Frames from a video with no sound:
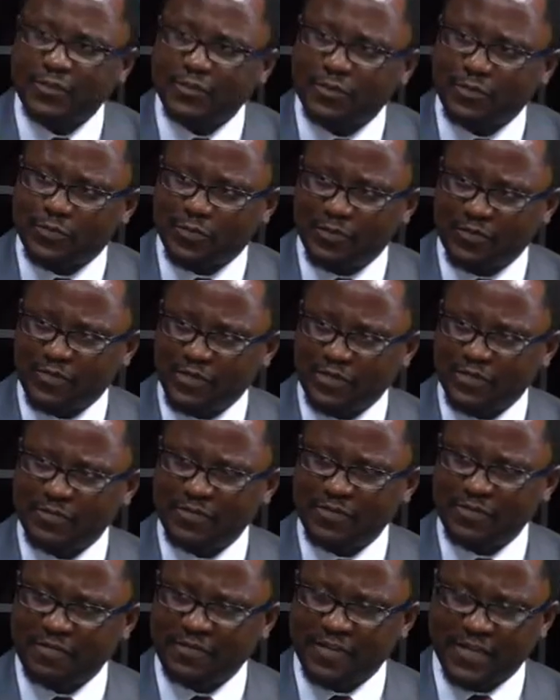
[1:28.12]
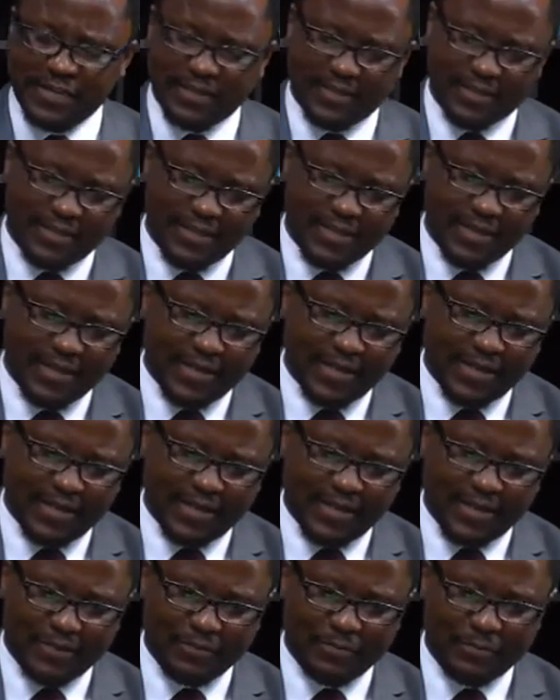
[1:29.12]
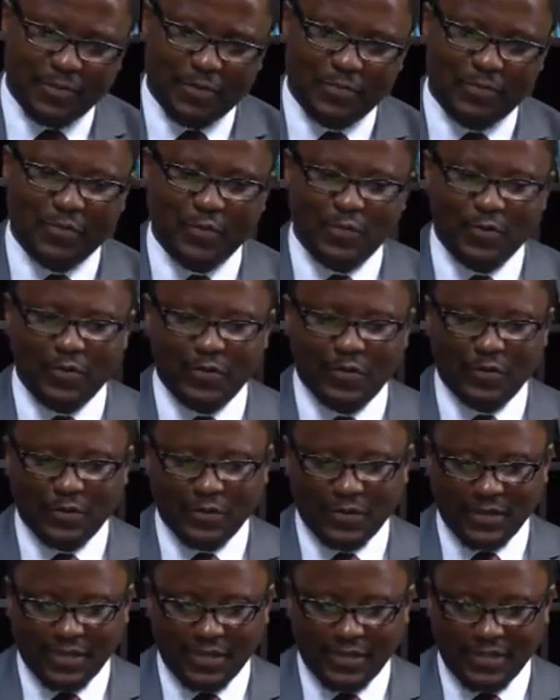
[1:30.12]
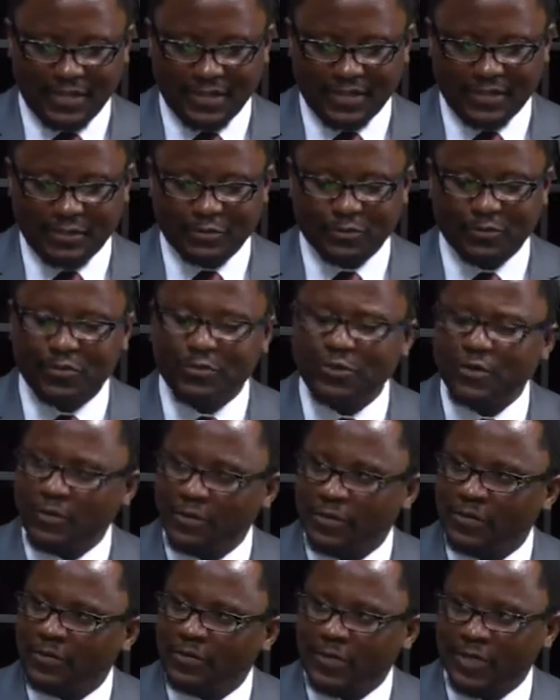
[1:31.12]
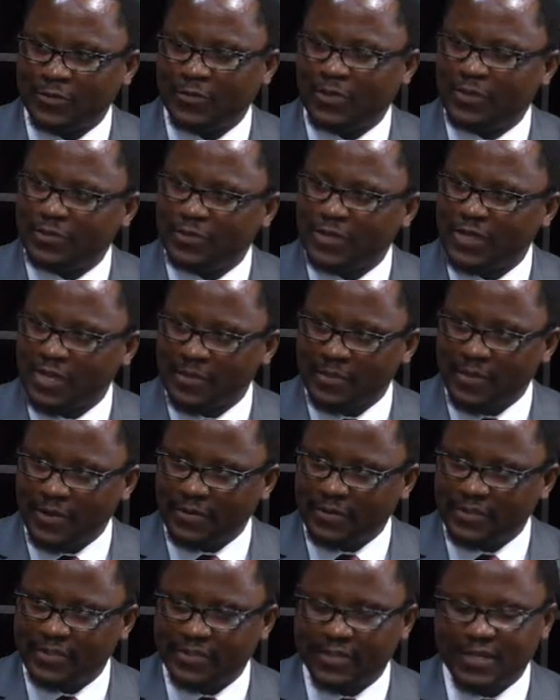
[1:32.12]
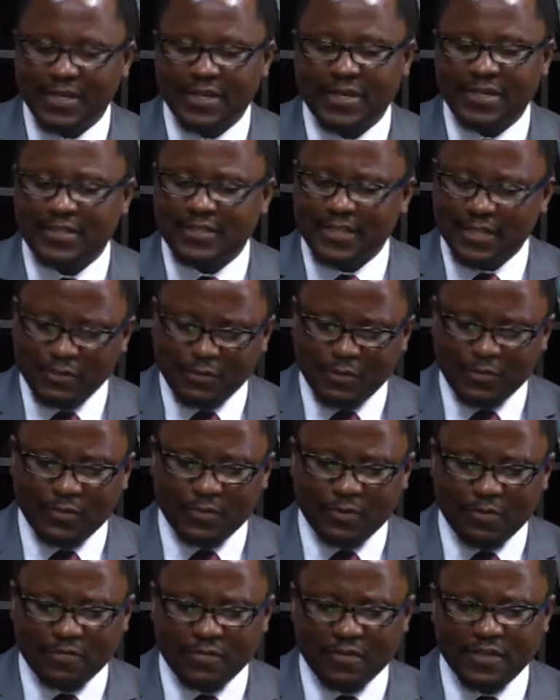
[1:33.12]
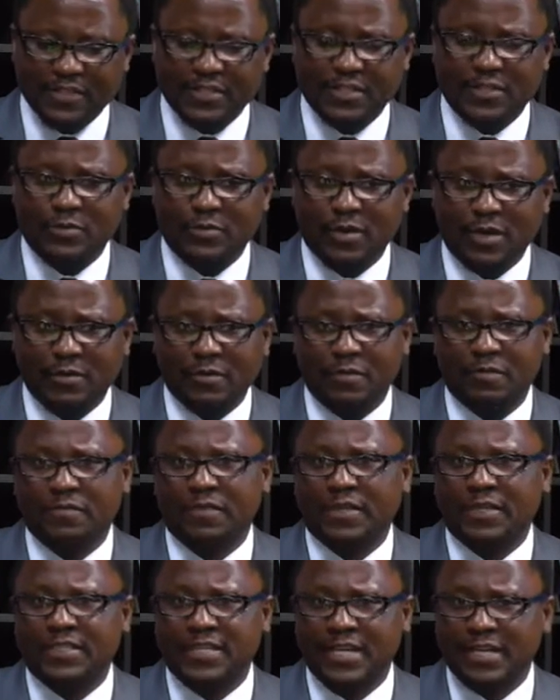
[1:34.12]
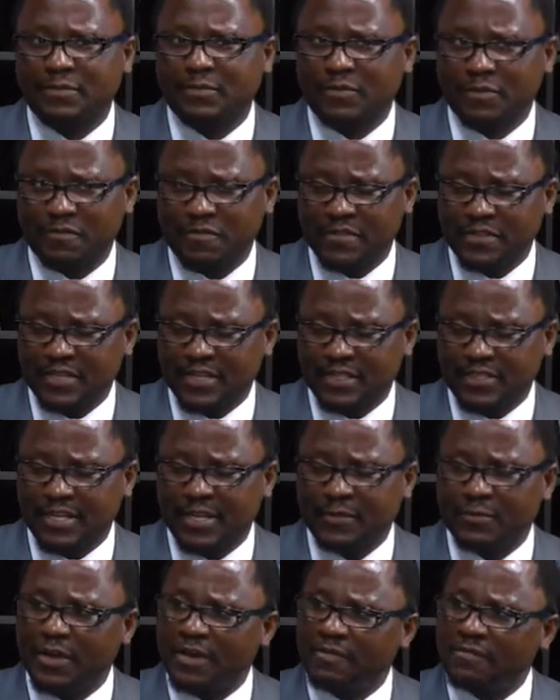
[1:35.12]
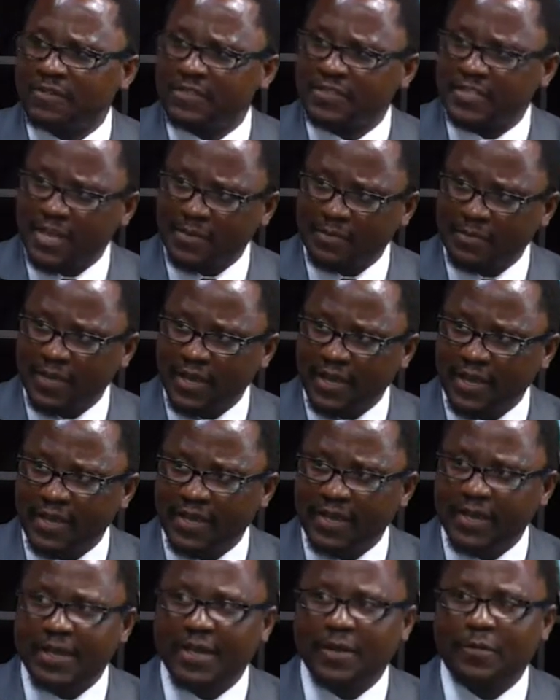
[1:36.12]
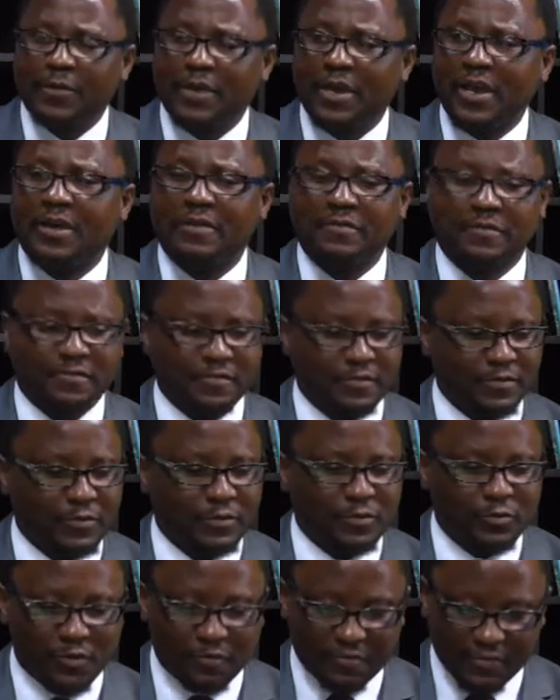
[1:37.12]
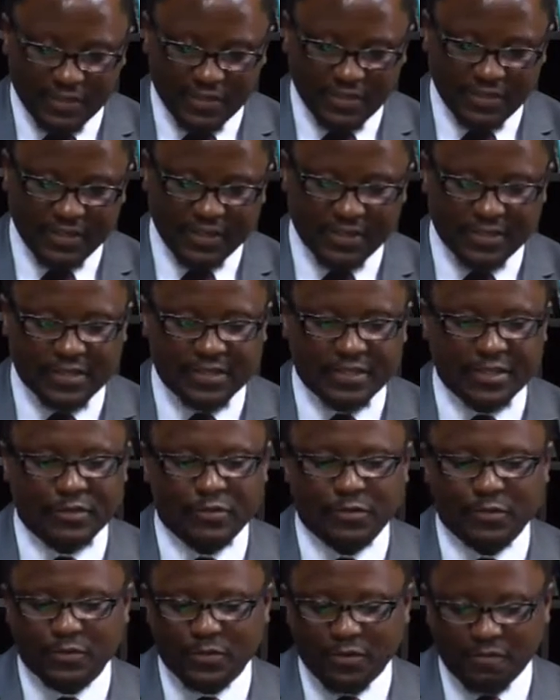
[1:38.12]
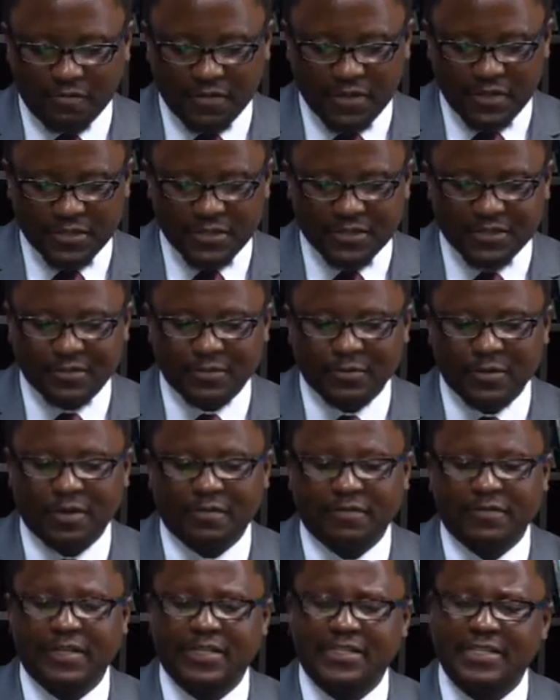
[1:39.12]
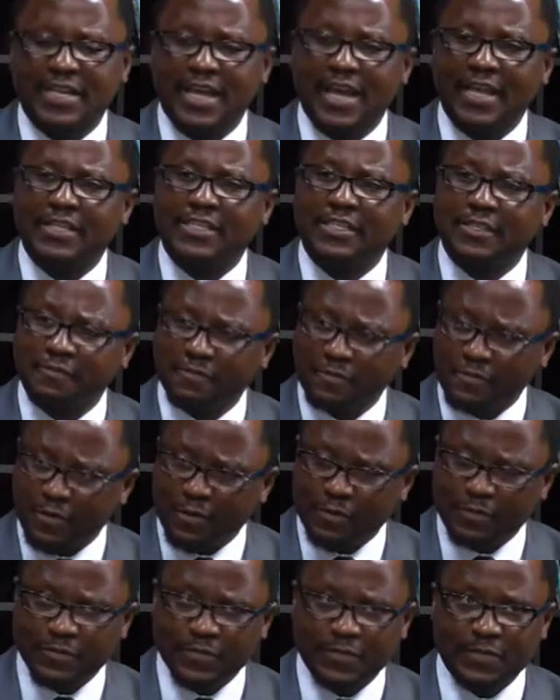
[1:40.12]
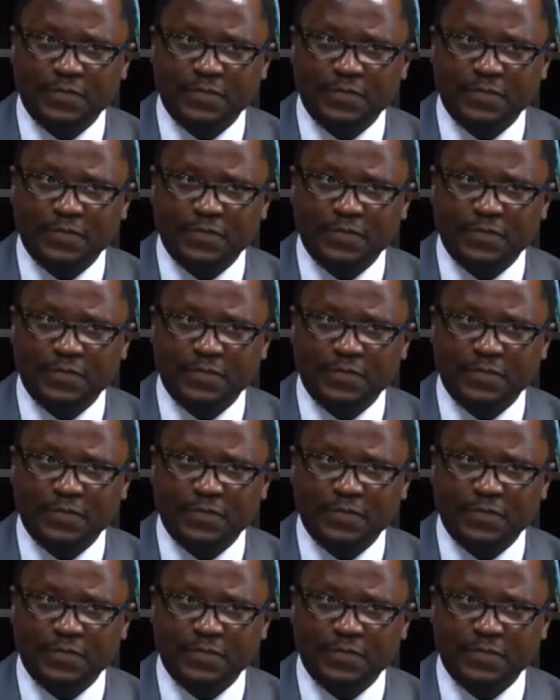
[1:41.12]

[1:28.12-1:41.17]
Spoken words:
Province briefly. People should know what we're talking about. Central Province is one of the 10 provinces that we have in Zambia. We have 12 districts in Central Province. We have 39 chiefdoms.